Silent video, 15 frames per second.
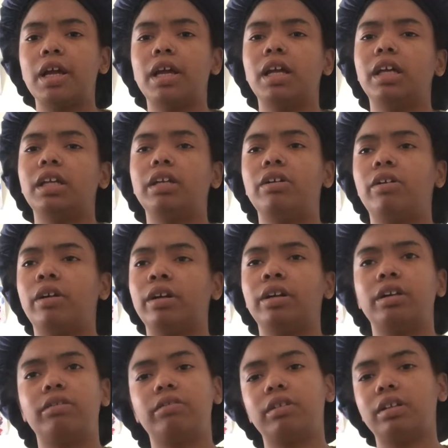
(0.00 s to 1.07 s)
He guarding the
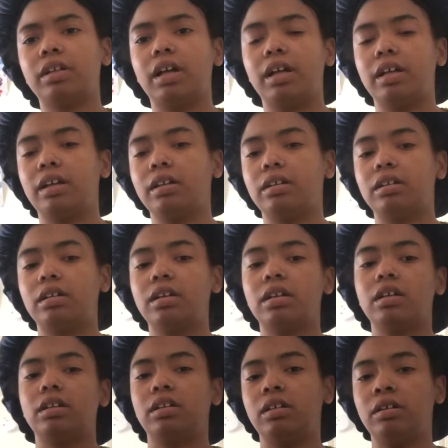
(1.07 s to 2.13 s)
door like,
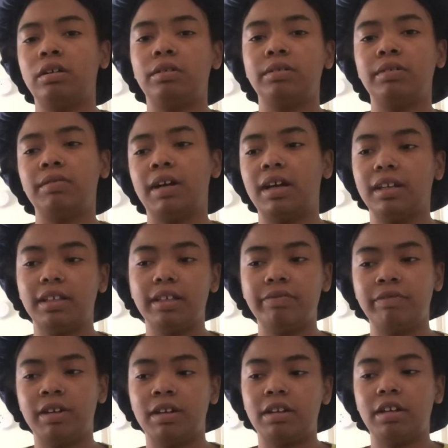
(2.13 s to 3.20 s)
no, you're not
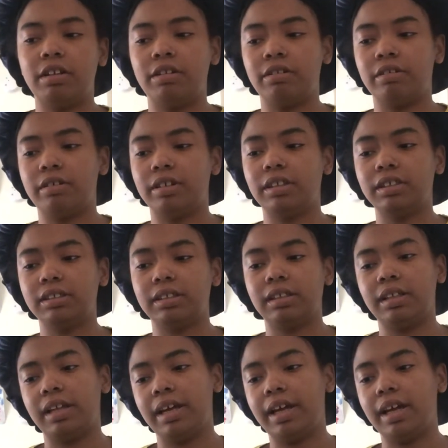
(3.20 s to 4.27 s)
leaving out of here and this and
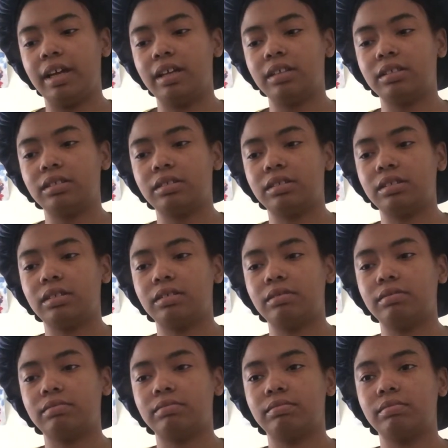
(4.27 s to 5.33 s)
that.
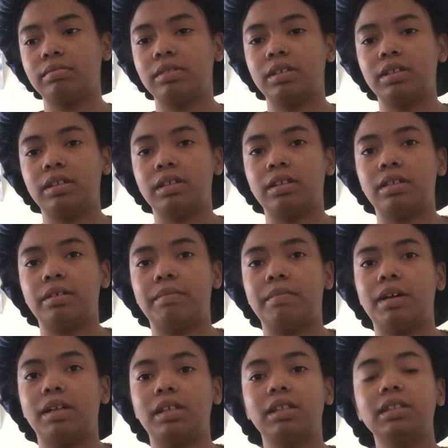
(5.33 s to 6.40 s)
So
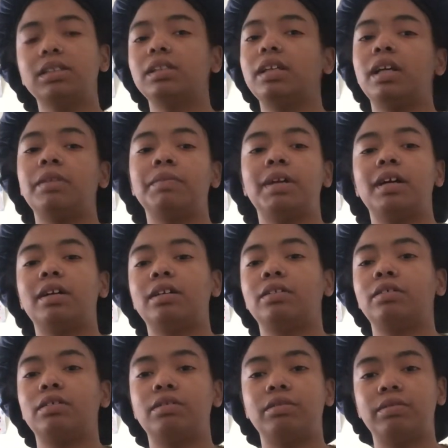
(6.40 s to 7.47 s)
my cousin came knocking
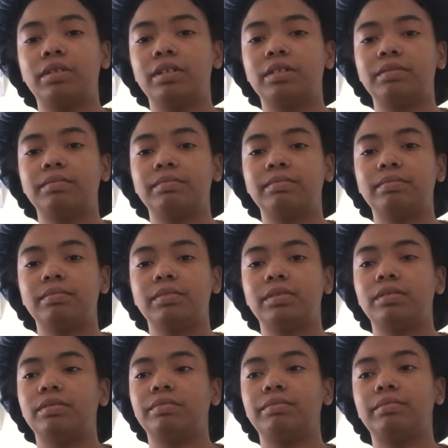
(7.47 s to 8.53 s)
on the door.
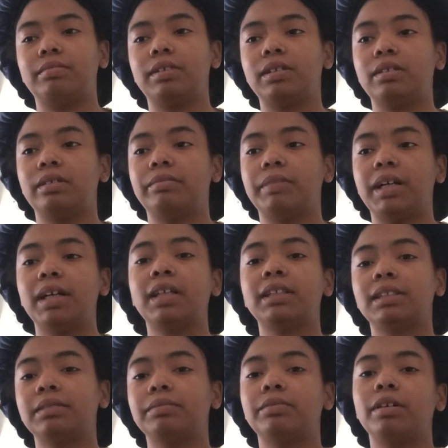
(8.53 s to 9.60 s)
My
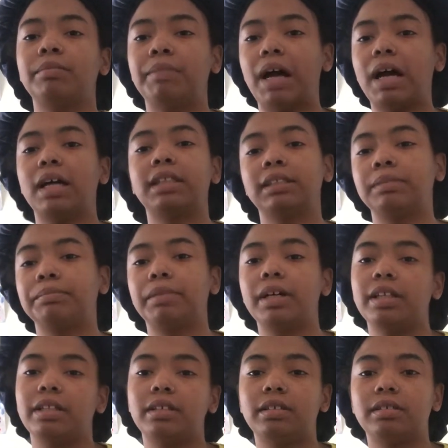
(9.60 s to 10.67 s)
cousin
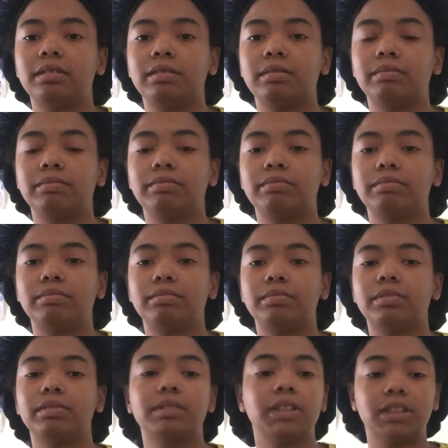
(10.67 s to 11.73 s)
brother.
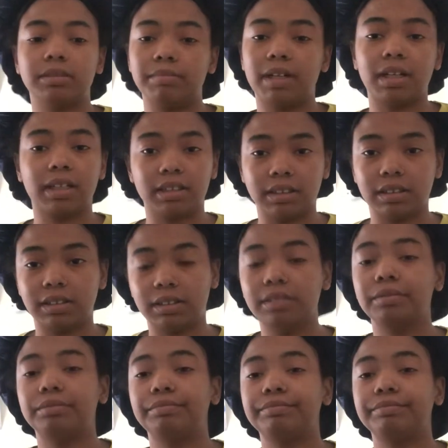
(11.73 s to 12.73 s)
She's my cousin too.